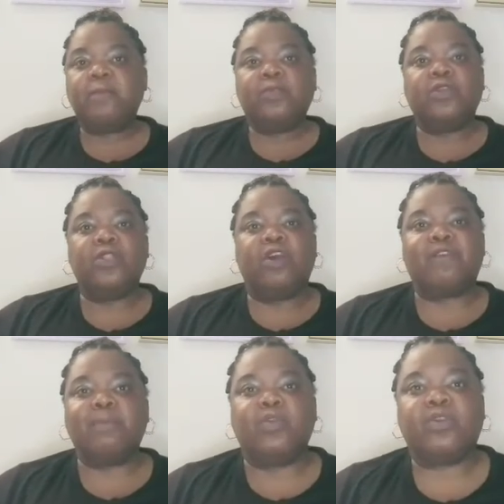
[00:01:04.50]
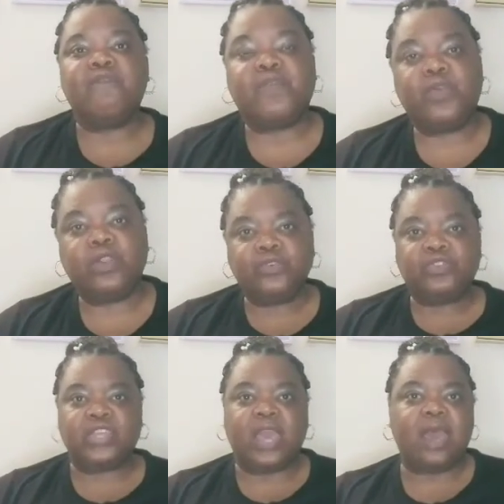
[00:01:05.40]
you know, if I'm looking for a new
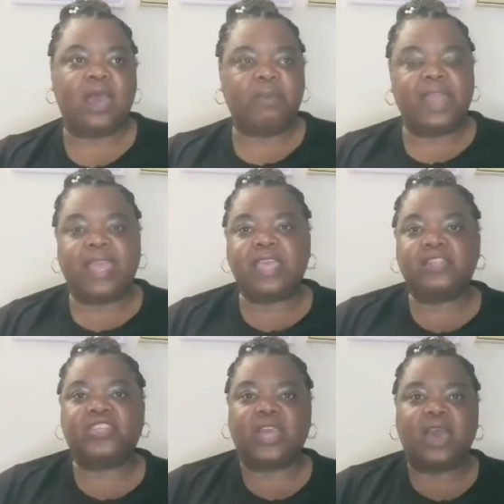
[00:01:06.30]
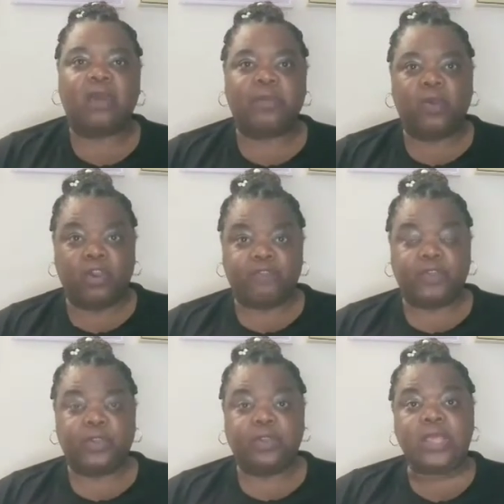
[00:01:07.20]
job and I get a job
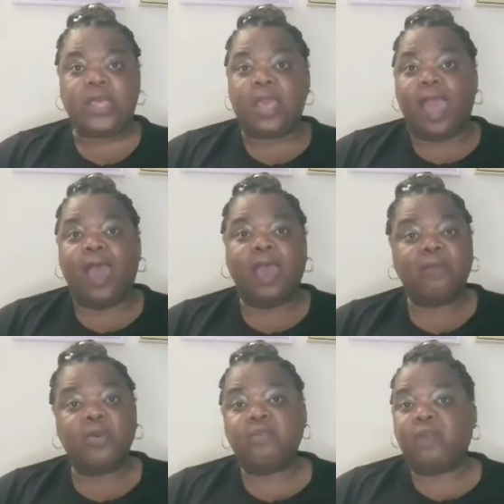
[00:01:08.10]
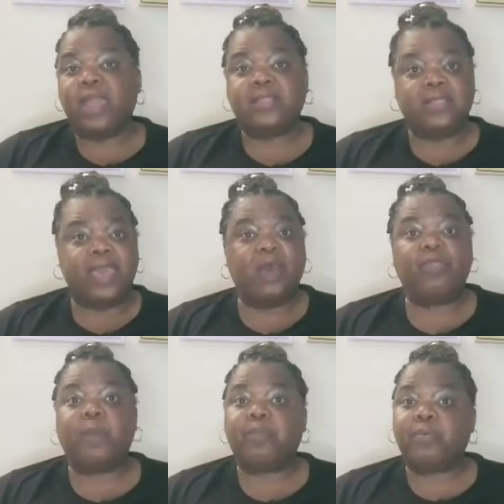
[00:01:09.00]
offer, I will write down the
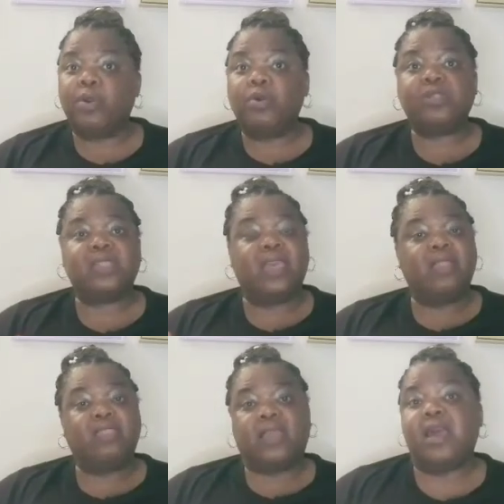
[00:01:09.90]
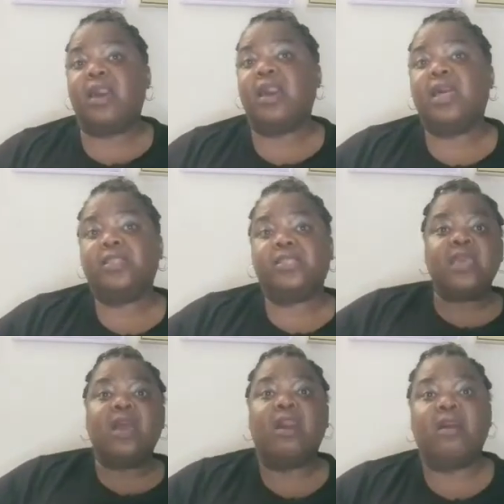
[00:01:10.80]
pros and the
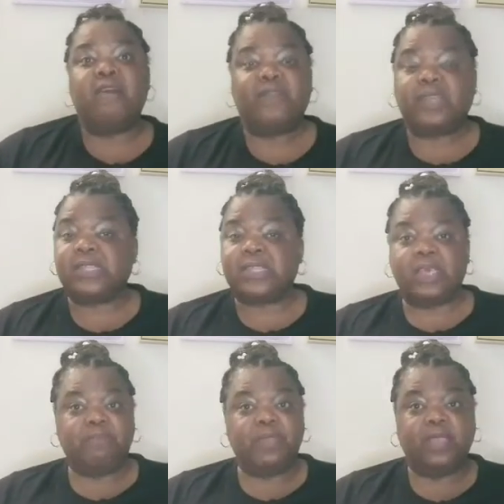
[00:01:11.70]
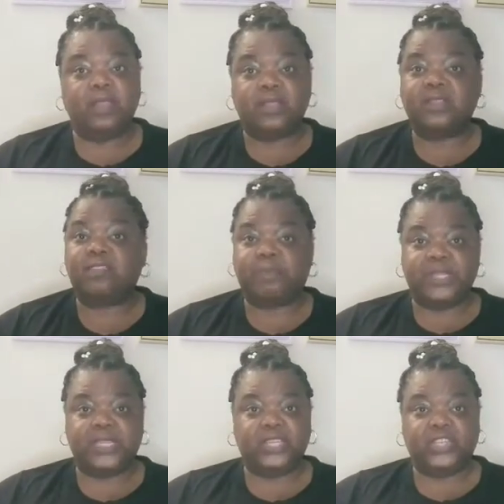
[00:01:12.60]
cons of accepting this
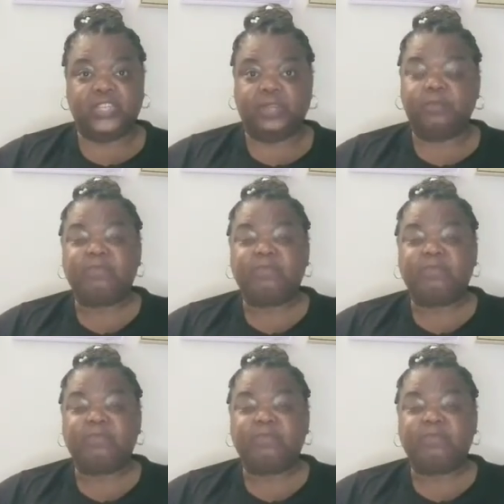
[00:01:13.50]
position.